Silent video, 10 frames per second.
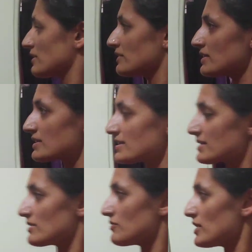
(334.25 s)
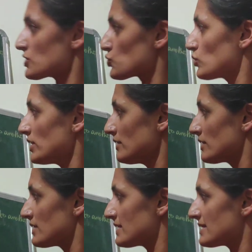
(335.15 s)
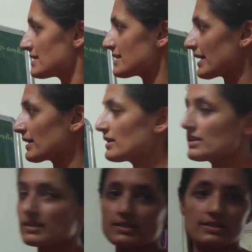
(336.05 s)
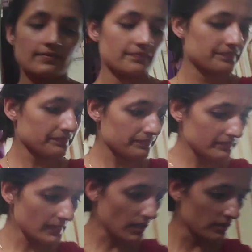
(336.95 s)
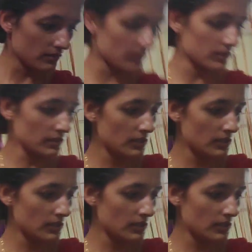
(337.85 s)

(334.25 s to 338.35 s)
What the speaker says: This is the first one. Second is the